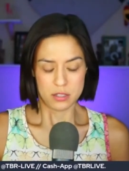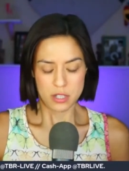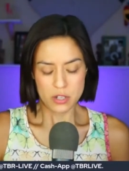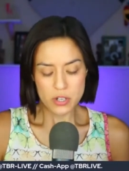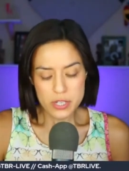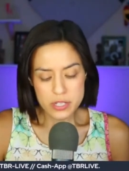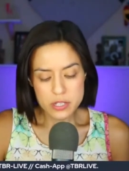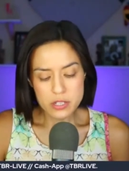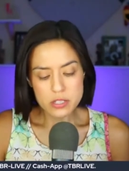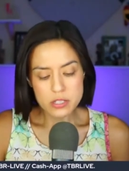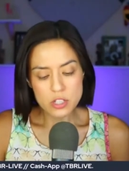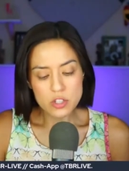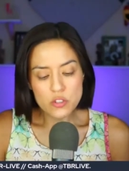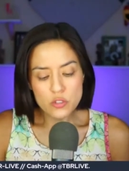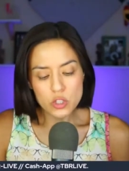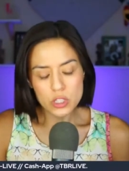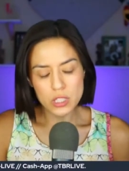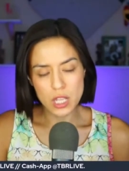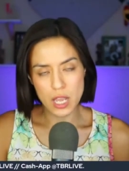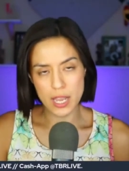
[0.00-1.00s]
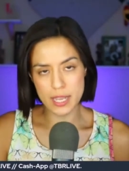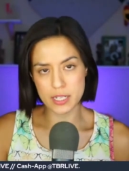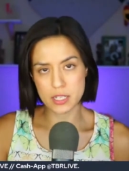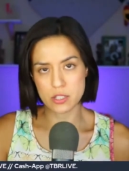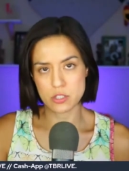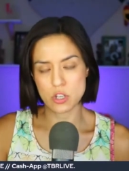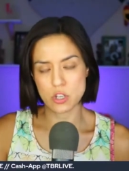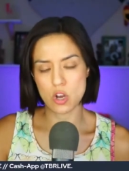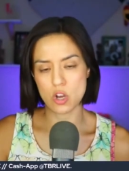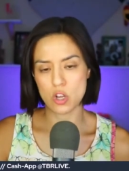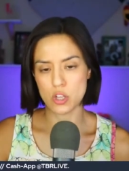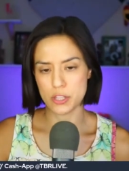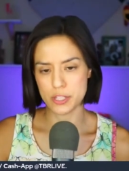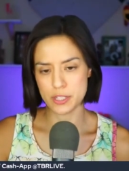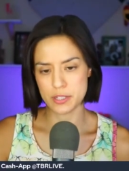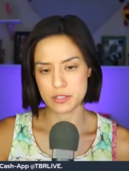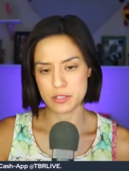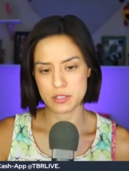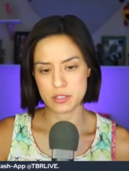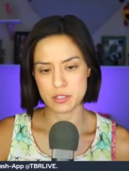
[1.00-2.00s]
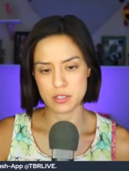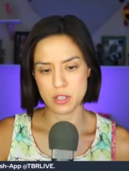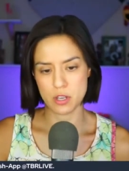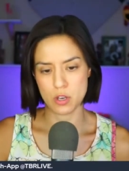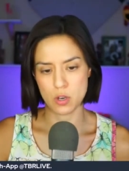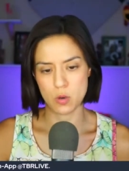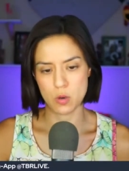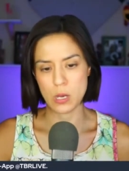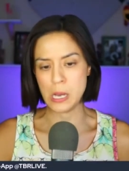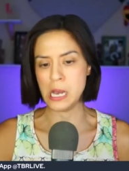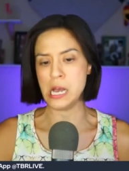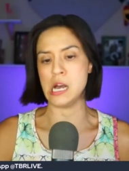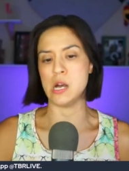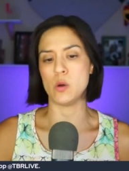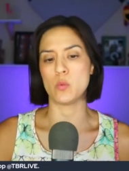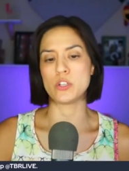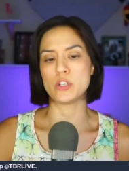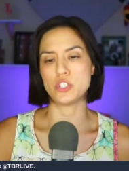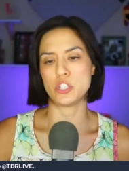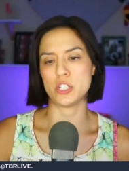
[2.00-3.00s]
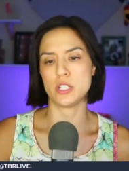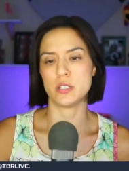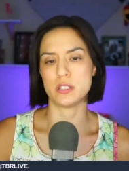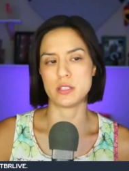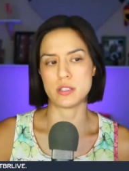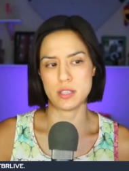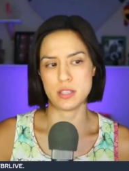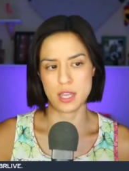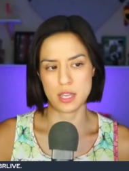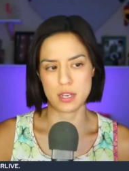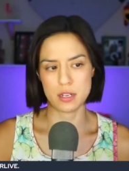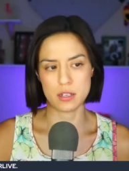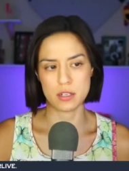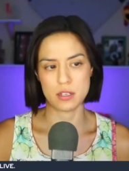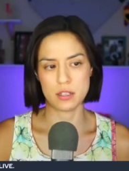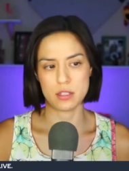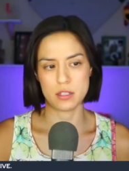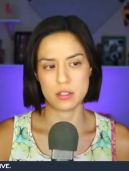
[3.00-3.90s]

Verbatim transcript: There is a silver lining to all of this, though, uh, which is that